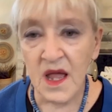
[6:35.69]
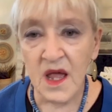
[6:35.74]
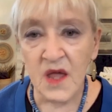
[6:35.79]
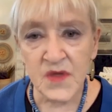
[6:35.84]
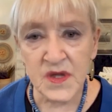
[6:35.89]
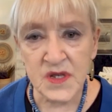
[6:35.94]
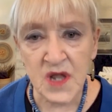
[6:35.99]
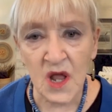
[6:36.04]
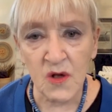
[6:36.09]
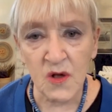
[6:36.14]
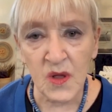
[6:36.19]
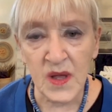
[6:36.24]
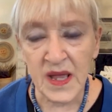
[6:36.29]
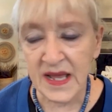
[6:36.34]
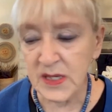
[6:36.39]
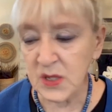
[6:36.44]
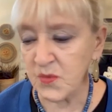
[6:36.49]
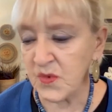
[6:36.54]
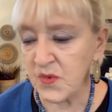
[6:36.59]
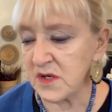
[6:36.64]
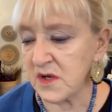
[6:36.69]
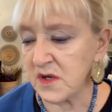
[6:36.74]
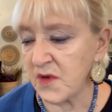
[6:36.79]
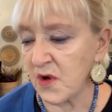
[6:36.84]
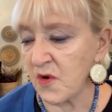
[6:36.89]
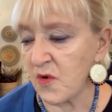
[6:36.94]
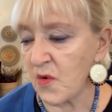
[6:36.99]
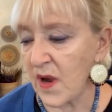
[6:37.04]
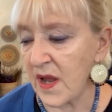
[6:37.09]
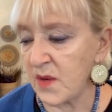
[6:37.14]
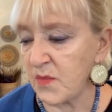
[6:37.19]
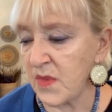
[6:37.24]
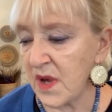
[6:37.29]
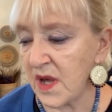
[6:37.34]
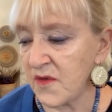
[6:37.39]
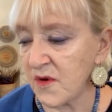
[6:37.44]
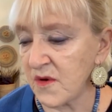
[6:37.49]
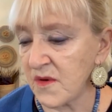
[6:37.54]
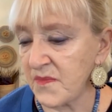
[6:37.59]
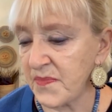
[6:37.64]
The Knuckleheads went to their
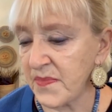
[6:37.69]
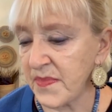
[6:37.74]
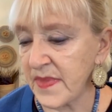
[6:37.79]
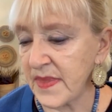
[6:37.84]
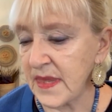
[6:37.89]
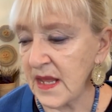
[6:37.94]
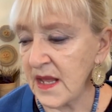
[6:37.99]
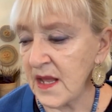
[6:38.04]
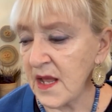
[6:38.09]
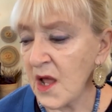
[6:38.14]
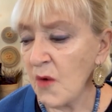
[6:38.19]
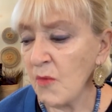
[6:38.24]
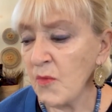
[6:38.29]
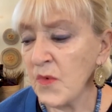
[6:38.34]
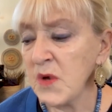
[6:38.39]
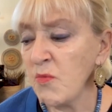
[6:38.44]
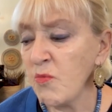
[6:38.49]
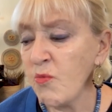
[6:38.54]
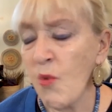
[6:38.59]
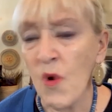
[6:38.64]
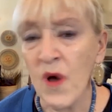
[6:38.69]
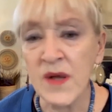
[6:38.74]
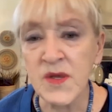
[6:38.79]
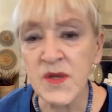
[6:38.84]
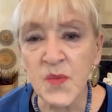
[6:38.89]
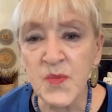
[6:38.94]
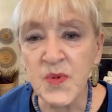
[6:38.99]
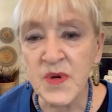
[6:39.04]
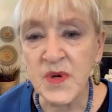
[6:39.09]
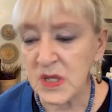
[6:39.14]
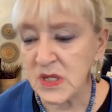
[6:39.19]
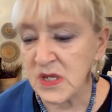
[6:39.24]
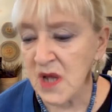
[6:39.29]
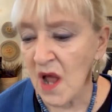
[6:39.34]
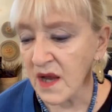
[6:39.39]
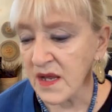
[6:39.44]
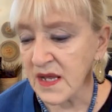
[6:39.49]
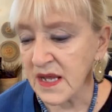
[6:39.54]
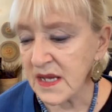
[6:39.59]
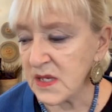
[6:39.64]
grandmother. "We want to put
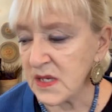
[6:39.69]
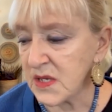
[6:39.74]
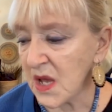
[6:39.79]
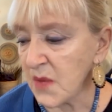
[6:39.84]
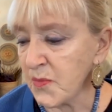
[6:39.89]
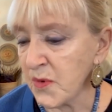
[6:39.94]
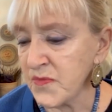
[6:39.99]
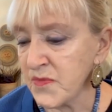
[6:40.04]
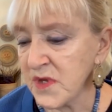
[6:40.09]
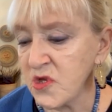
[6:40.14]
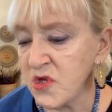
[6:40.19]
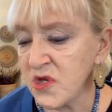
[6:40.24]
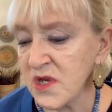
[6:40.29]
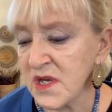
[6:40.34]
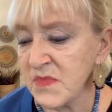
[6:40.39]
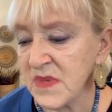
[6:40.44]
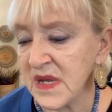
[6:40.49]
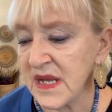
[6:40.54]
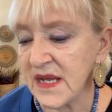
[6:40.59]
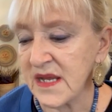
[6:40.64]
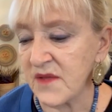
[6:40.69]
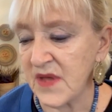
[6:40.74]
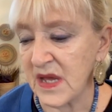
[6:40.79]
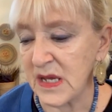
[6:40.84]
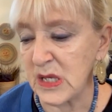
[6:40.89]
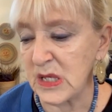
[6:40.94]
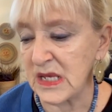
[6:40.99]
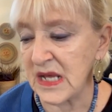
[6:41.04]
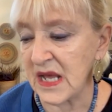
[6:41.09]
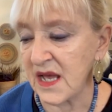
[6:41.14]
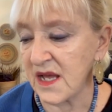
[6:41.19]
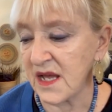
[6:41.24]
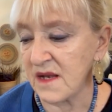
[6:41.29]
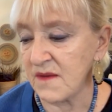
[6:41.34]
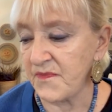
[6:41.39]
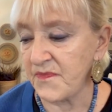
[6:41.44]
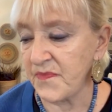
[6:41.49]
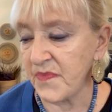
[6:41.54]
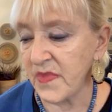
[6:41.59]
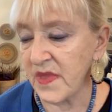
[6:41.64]
stockings up on the chimney," they said,
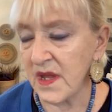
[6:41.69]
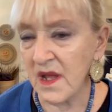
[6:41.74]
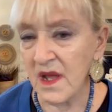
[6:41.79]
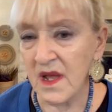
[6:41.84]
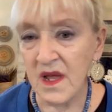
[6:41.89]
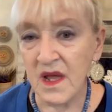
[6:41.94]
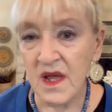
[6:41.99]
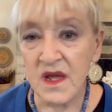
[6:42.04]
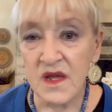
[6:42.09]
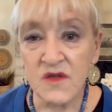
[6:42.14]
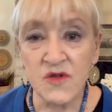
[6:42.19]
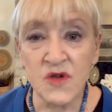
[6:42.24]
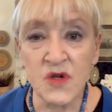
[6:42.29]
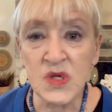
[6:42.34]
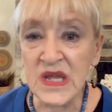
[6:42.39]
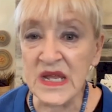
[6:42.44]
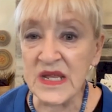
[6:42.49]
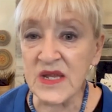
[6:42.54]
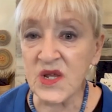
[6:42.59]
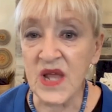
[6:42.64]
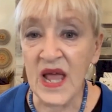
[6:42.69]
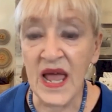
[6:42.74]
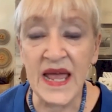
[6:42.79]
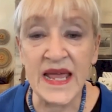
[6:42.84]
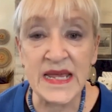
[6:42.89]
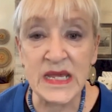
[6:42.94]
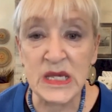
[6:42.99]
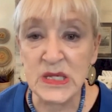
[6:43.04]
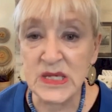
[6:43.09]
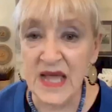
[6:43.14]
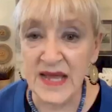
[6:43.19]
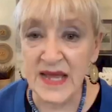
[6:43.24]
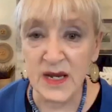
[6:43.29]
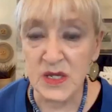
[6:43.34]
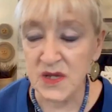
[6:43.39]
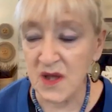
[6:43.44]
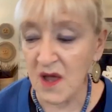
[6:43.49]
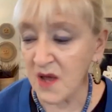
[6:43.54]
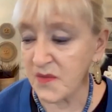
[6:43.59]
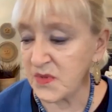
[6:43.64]
"just in case Santa
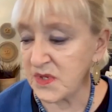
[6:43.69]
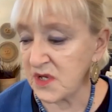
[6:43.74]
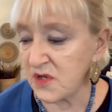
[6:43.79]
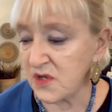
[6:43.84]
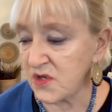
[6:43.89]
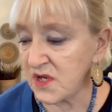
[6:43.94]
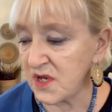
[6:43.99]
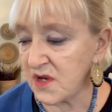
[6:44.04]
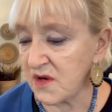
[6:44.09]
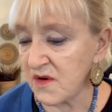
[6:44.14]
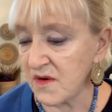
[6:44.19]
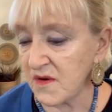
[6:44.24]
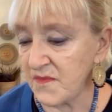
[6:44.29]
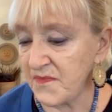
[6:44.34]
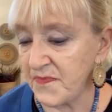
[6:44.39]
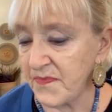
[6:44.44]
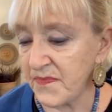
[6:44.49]
stops this year."